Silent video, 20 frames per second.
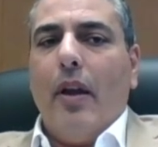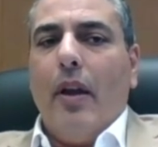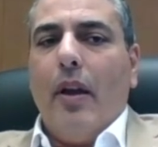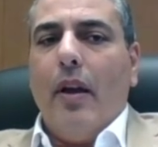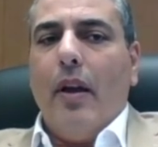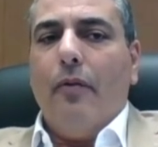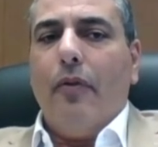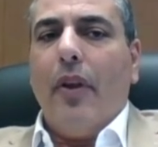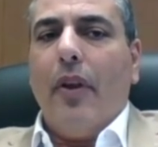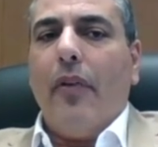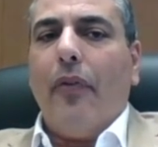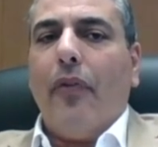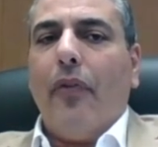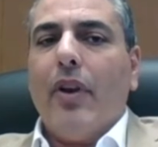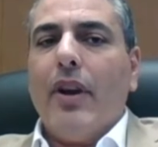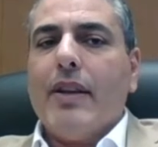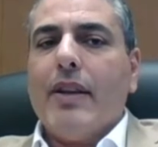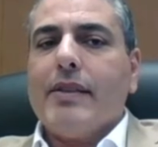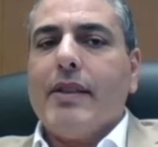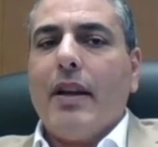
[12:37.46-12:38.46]
Phase
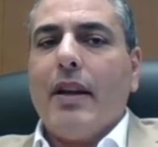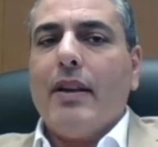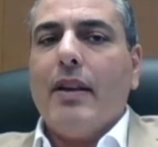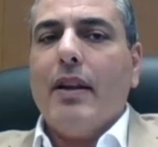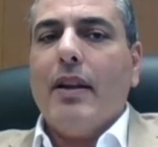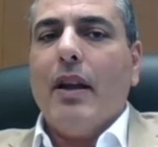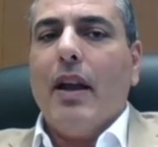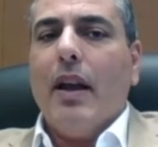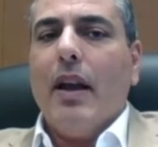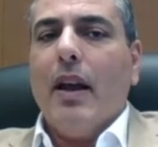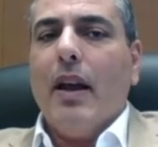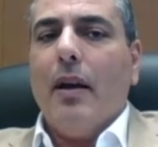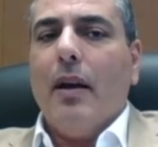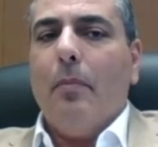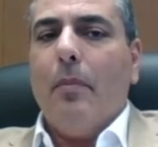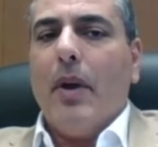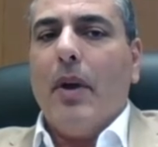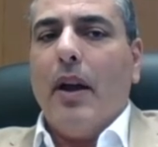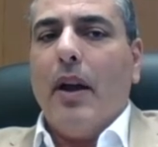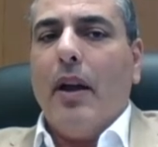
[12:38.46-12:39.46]
3 study
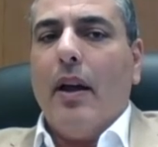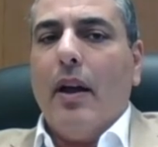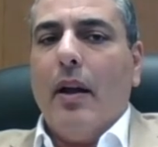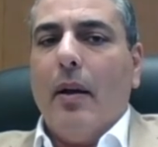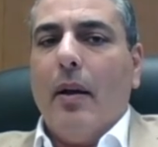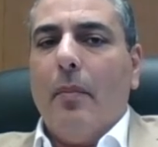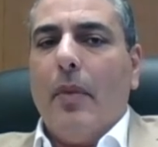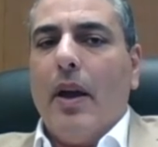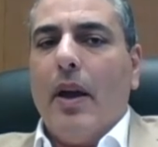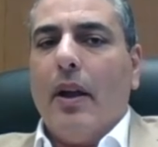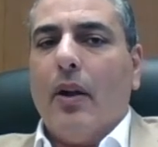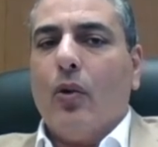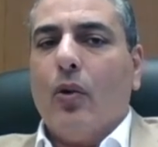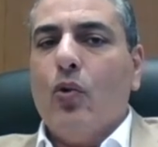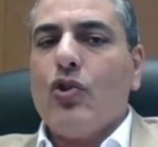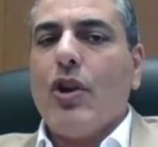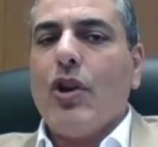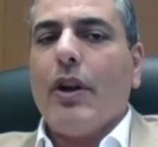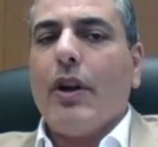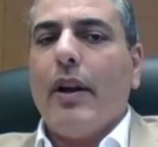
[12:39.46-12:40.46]

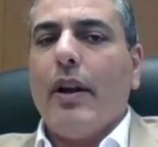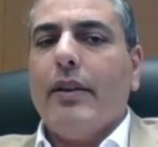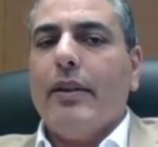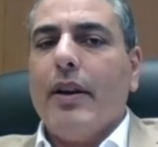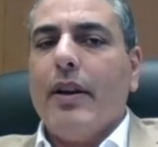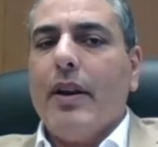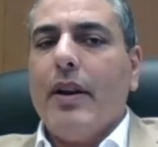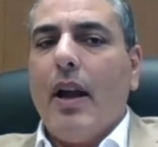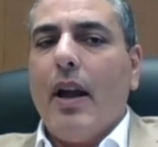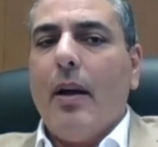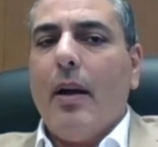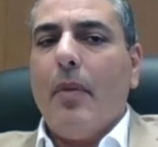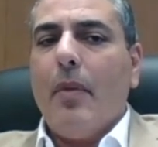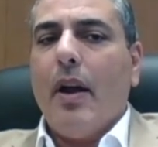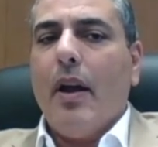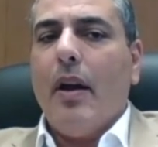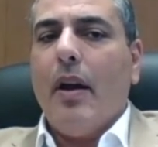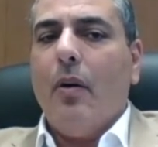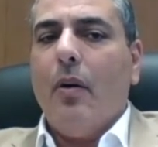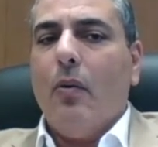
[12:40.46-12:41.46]
inclusion criteria,
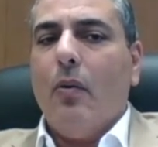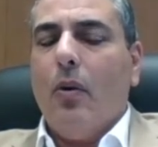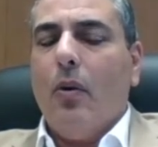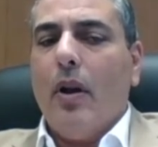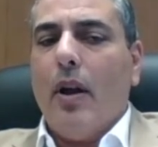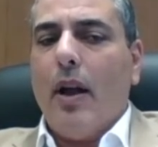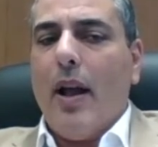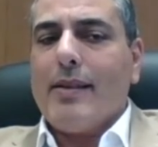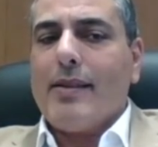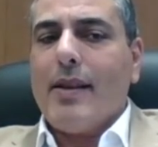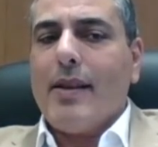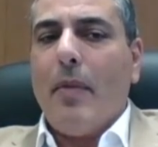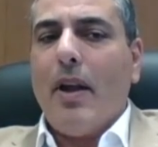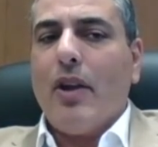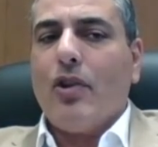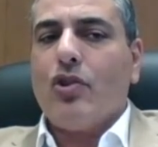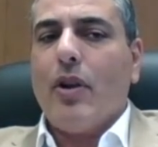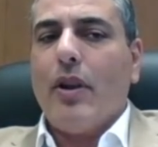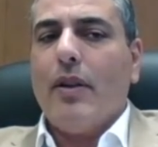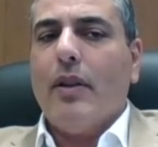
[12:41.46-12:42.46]
as I
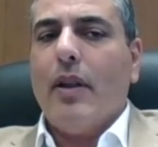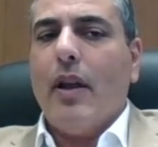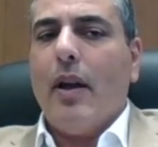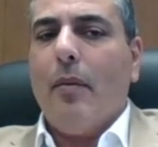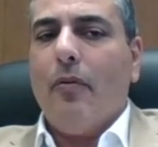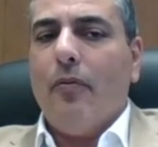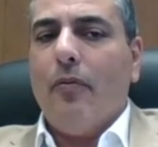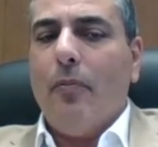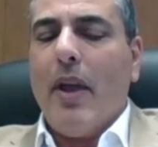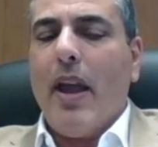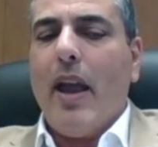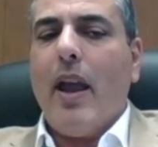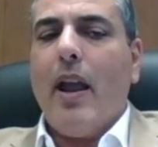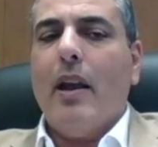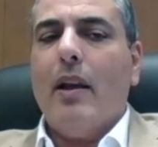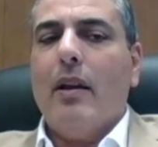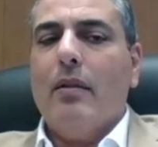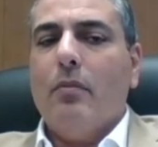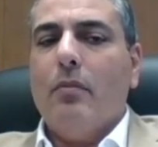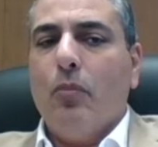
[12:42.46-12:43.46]
mentioned,
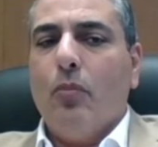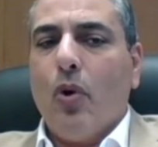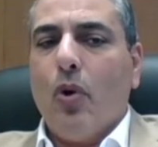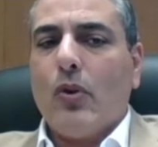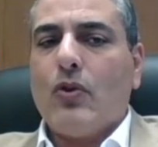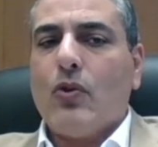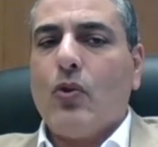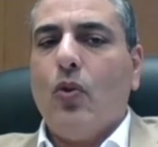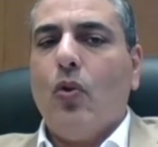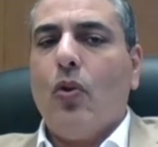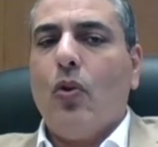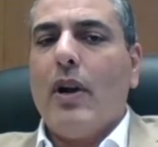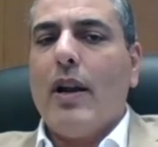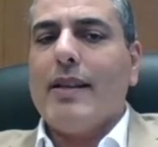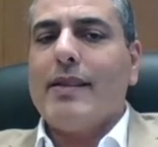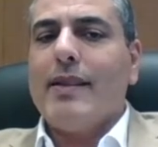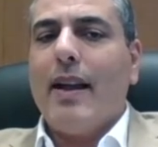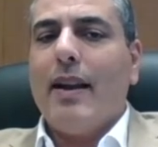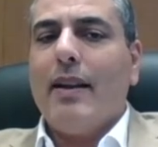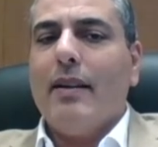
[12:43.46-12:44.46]
male, Brock score
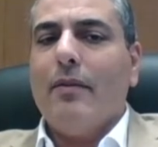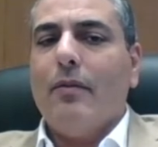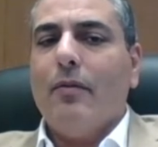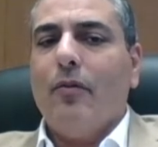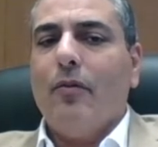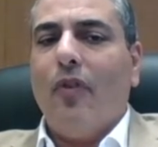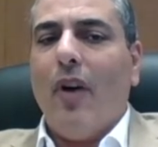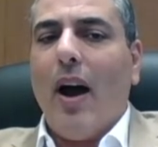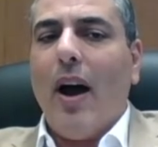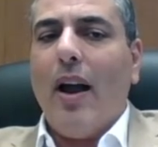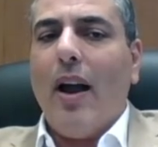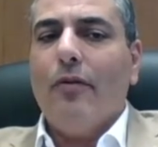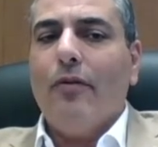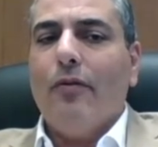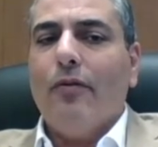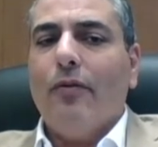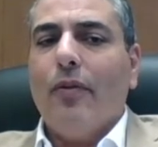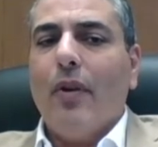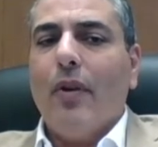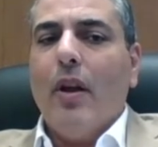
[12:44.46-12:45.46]
less than
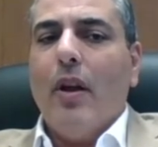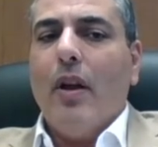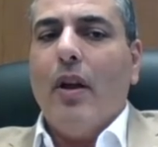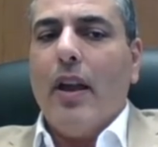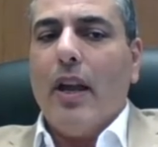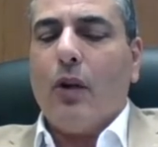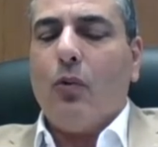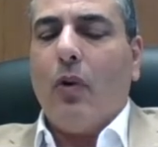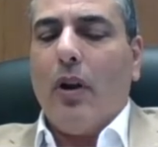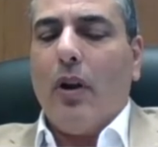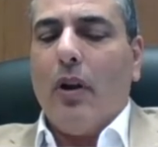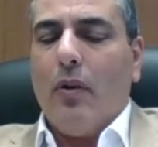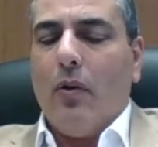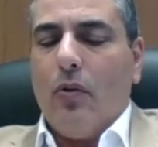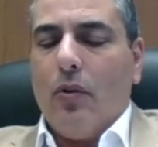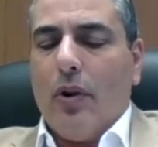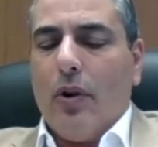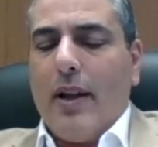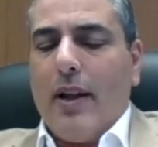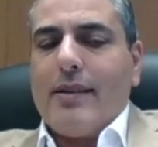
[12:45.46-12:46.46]
5, equal
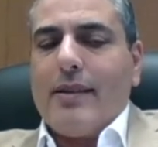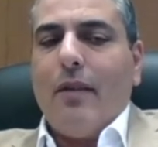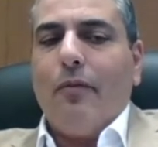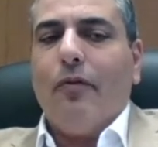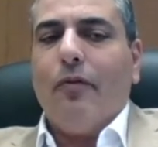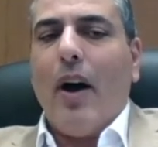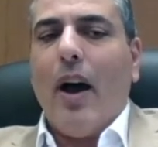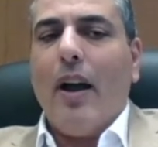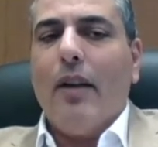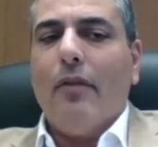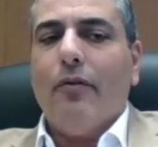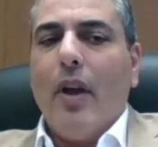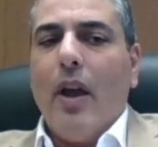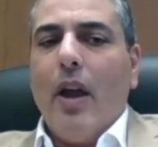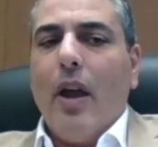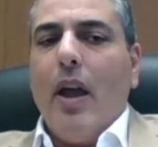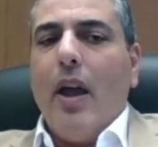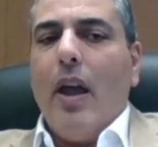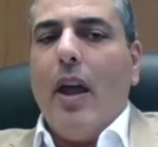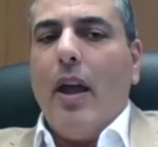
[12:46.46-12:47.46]
or less than 5,
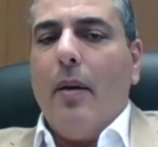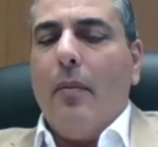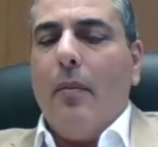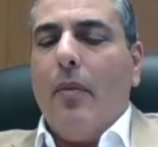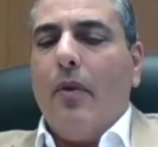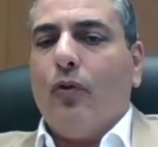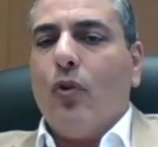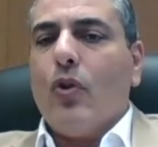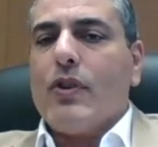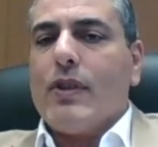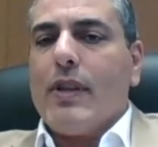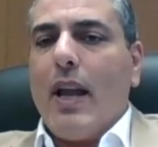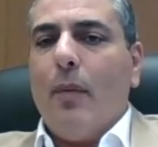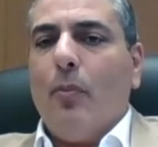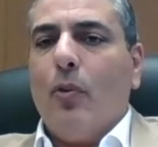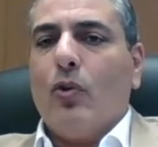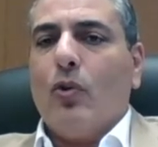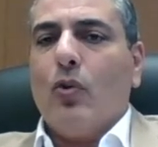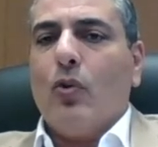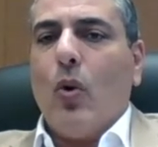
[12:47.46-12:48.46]
of course
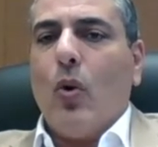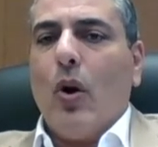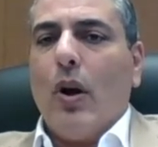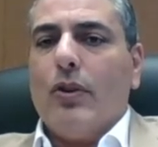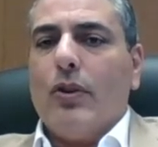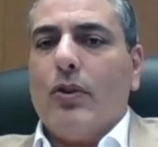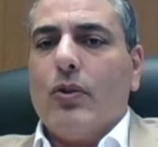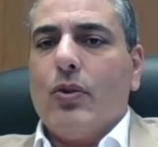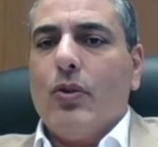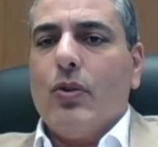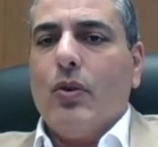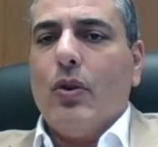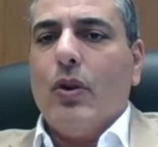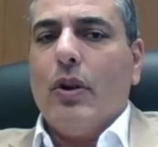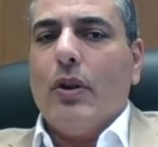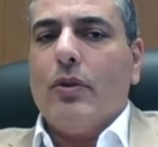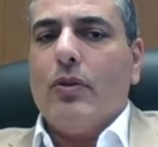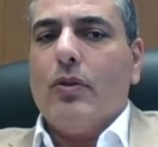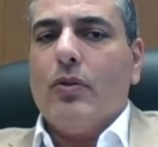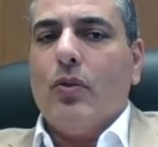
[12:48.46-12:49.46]
able to
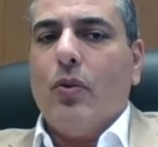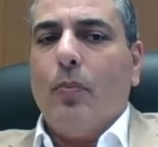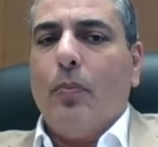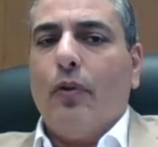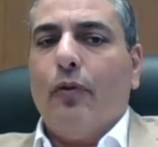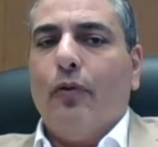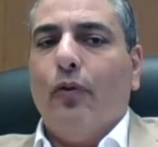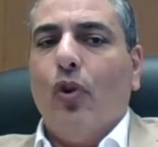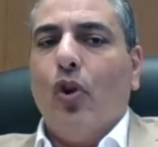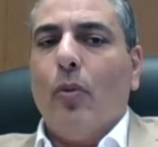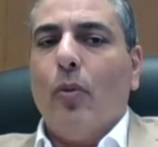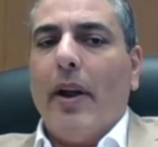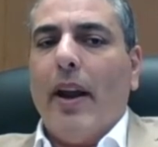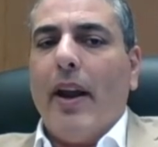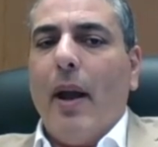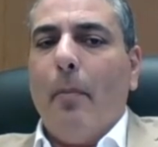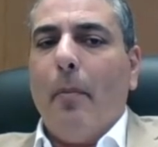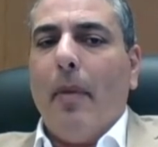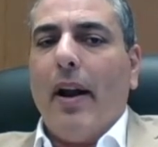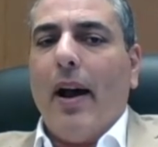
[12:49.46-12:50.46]
perform an
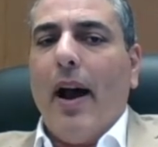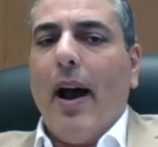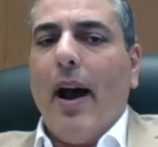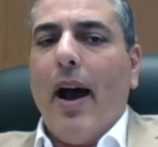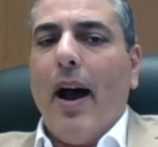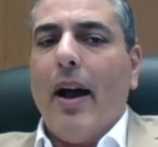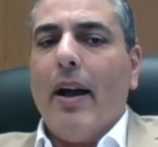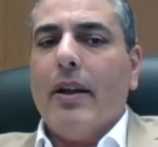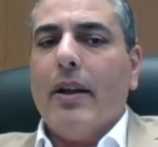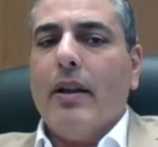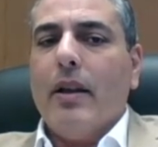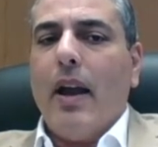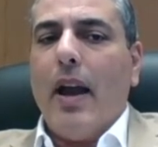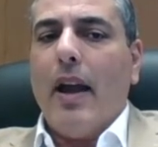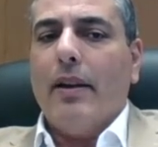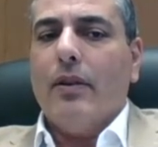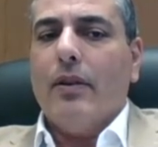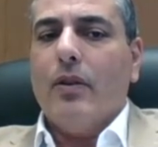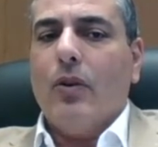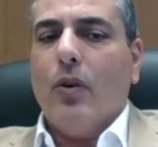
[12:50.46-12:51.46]
MRI
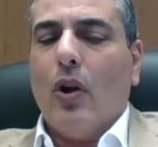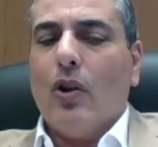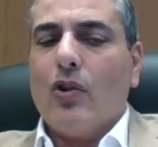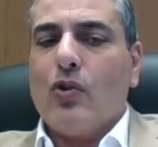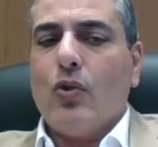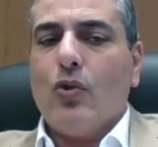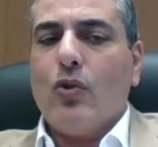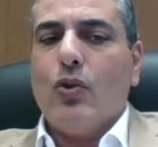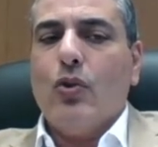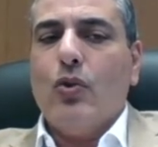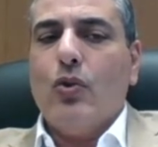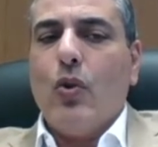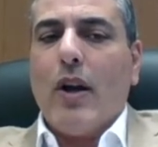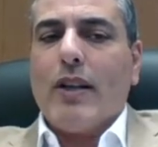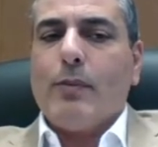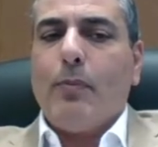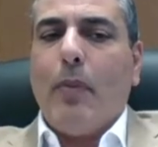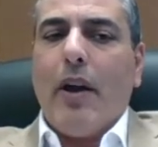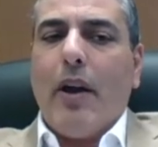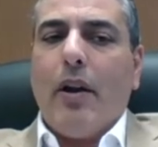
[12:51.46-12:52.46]
and also to do a
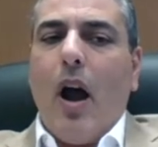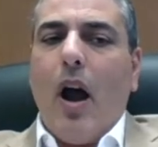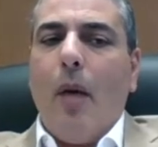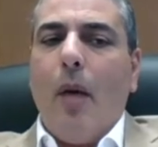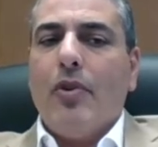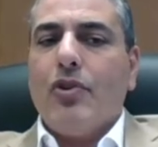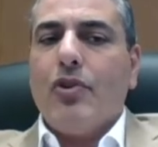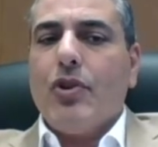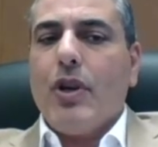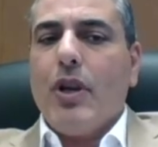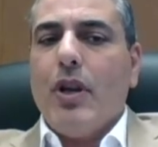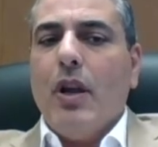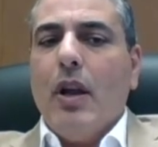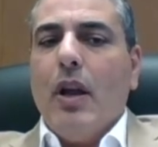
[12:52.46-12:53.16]
spirometry.